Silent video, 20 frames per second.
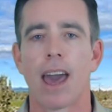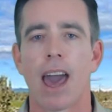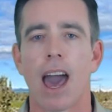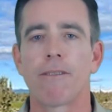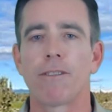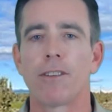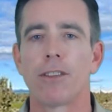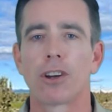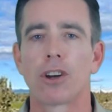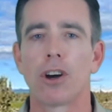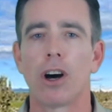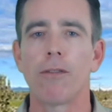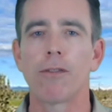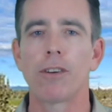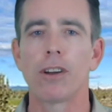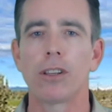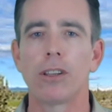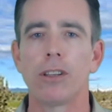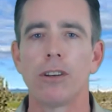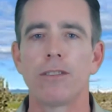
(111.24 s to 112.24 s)
After the golf
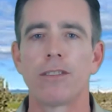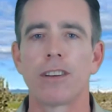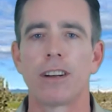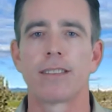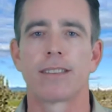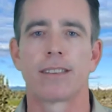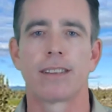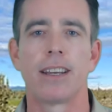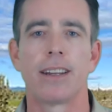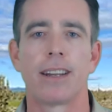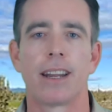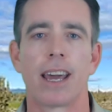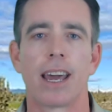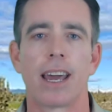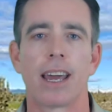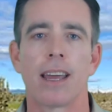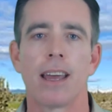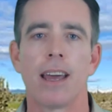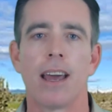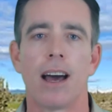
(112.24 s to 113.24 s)
concludes on
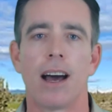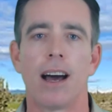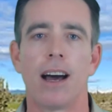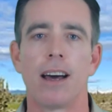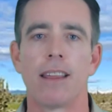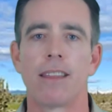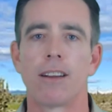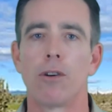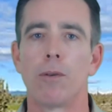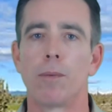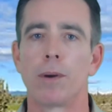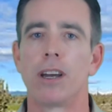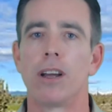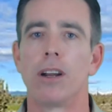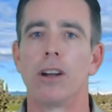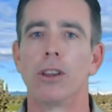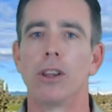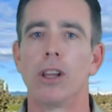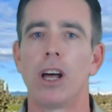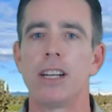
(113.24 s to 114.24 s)
Sunday, uh, there will be
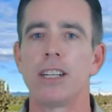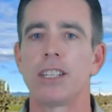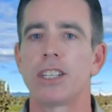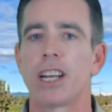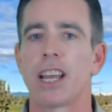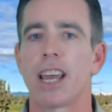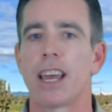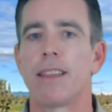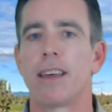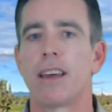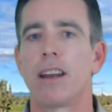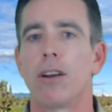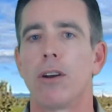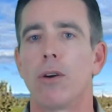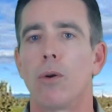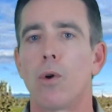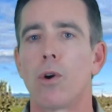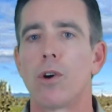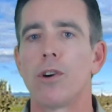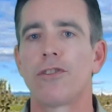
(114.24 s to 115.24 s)
a lunch and then
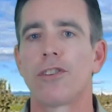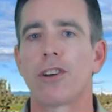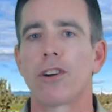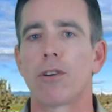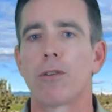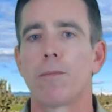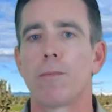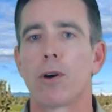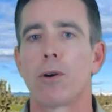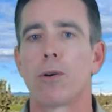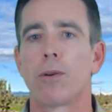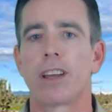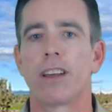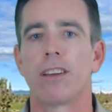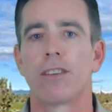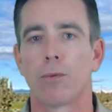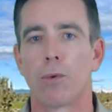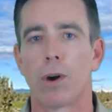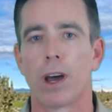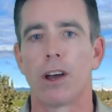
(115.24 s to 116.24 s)
an award ceremony
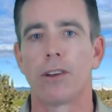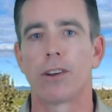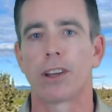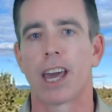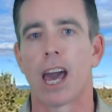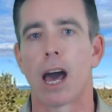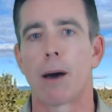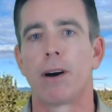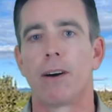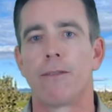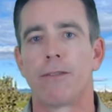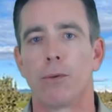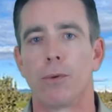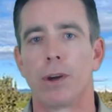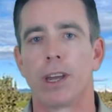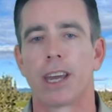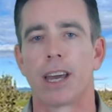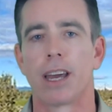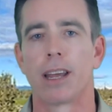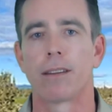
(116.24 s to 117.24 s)
as well to cap off the
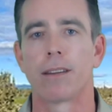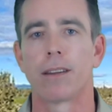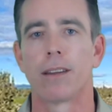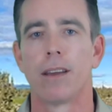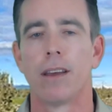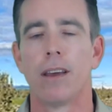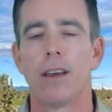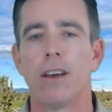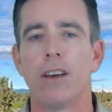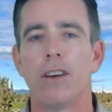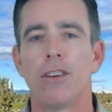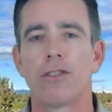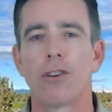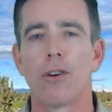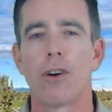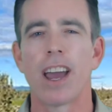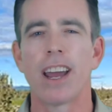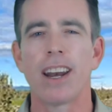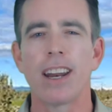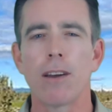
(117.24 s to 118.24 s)
weekend.
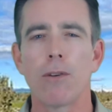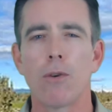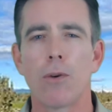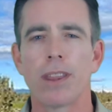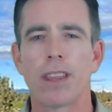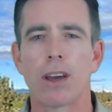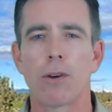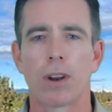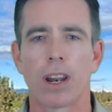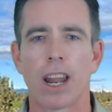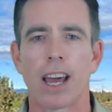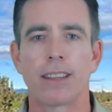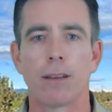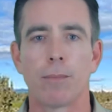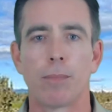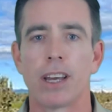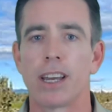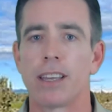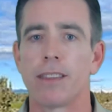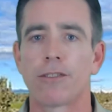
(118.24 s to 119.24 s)
So anyone that would like to
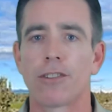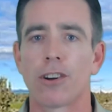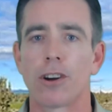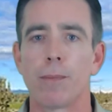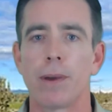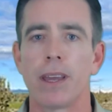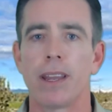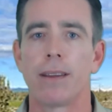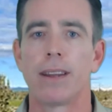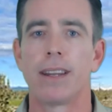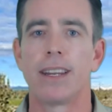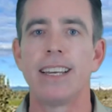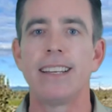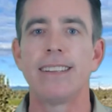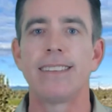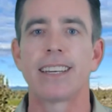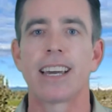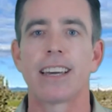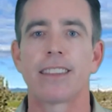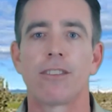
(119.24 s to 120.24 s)
play in the tournament
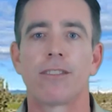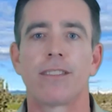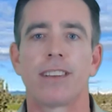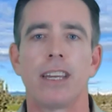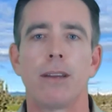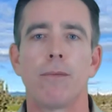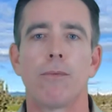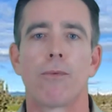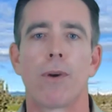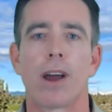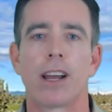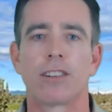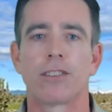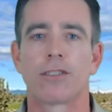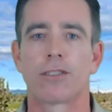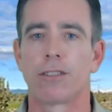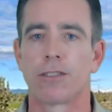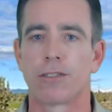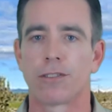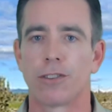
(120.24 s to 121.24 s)
needs to get their team
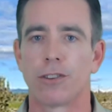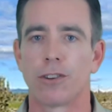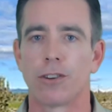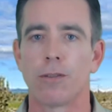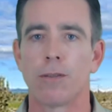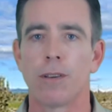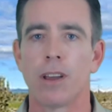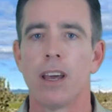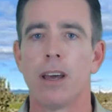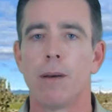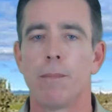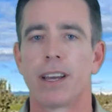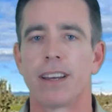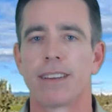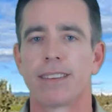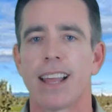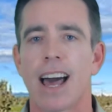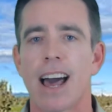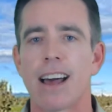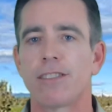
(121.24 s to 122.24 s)
registered soon,
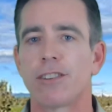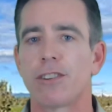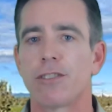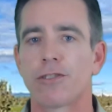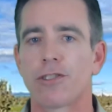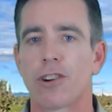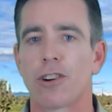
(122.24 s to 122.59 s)
because last year's